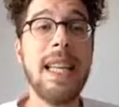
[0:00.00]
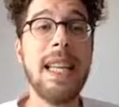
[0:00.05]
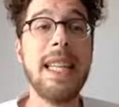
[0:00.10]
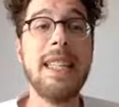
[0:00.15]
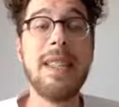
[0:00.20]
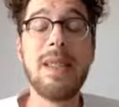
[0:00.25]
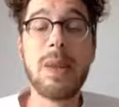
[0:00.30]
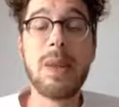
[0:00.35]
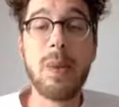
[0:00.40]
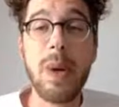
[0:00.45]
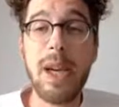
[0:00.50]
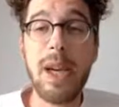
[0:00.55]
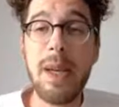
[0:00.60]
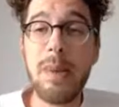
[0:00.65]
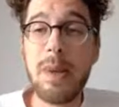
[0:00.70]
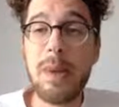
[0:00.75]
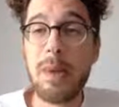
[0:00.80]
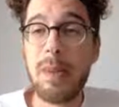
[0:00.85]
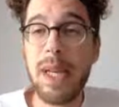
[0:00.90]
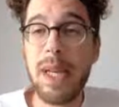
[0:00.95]

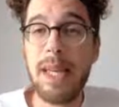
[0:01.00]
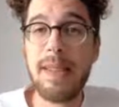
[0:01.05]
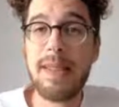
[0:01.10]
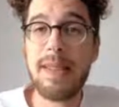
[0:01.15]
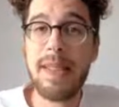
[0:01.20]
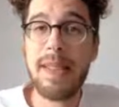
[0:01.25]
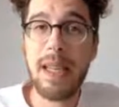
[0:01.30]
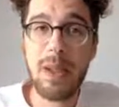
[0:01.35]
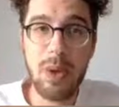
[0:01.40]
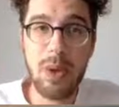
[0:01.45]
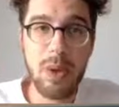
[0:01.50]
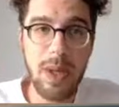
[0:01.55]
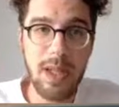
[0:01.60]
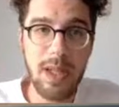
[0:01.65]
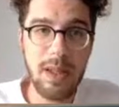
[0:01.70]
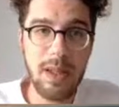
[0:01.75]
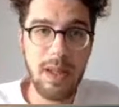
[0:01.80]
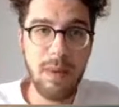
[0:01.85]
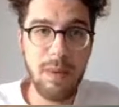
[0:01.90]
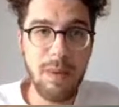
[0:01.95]
described by a
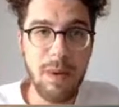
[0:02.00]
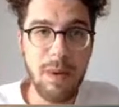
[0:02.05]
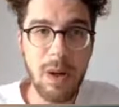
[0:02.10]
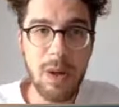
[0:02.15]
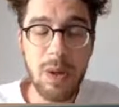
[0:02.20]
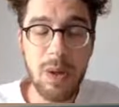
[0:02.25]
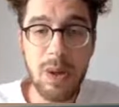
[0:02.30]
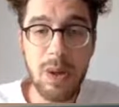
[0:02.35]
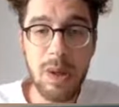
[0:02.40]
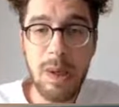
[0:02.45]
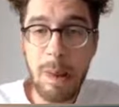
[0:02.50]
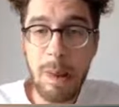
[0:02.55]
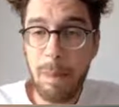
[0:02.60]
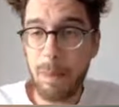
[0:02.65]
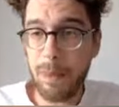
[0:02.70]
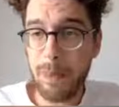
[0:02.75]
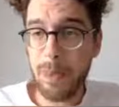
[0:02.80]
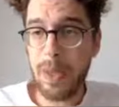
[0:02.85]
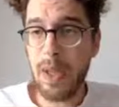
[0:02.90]
saturating function.